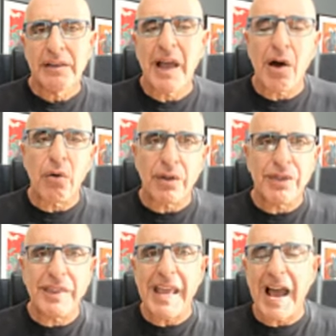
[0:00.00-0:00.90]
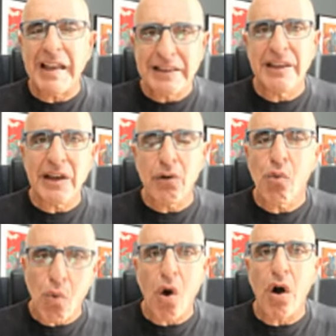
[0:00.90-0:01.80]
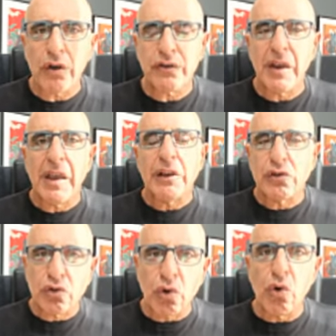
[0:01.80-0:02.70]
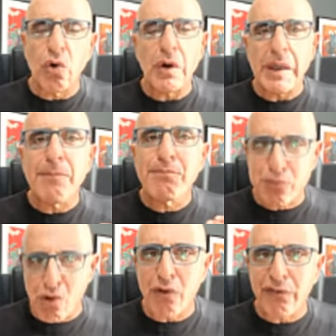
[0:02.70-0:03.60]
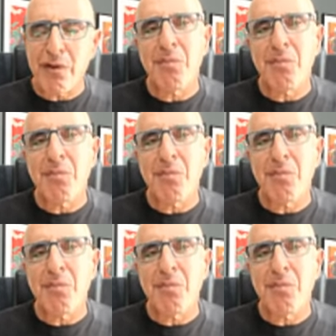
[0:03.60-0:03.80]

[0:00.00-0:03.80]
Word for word: Now, the idea was to improve